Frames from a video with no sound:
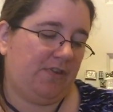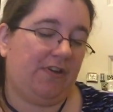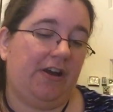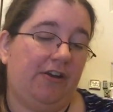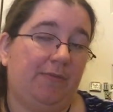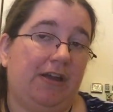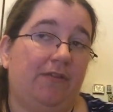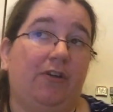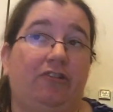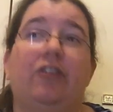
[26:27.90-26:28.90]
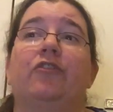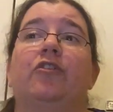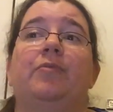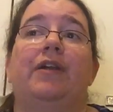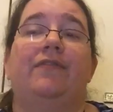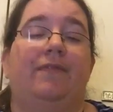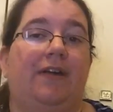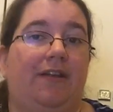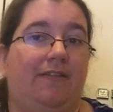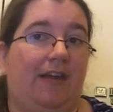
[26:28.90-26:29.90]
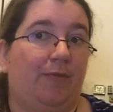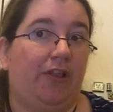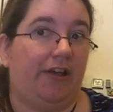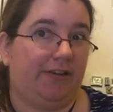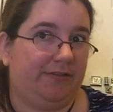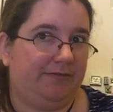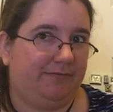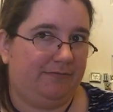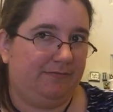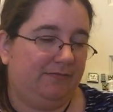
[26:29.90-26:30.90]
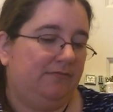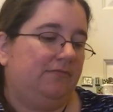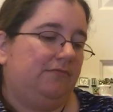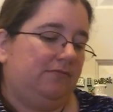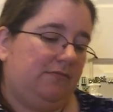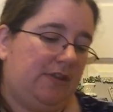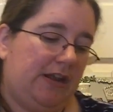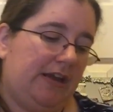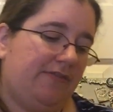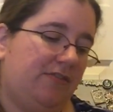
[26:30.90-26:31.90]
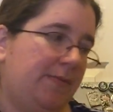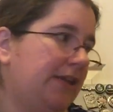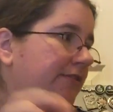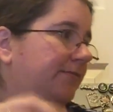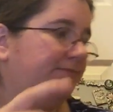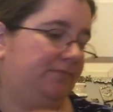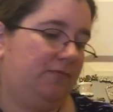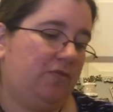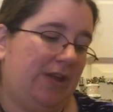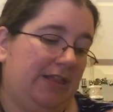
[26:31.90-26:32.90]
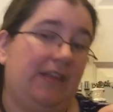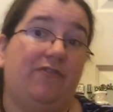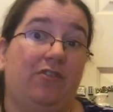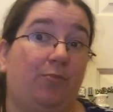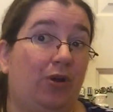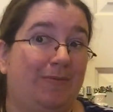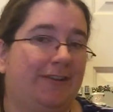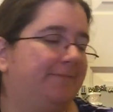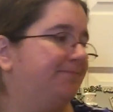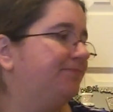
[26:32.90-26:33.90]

sorry, I know I'm kind of rushing through, but I've got a time clock that I have to meet so I can leave for an appointment.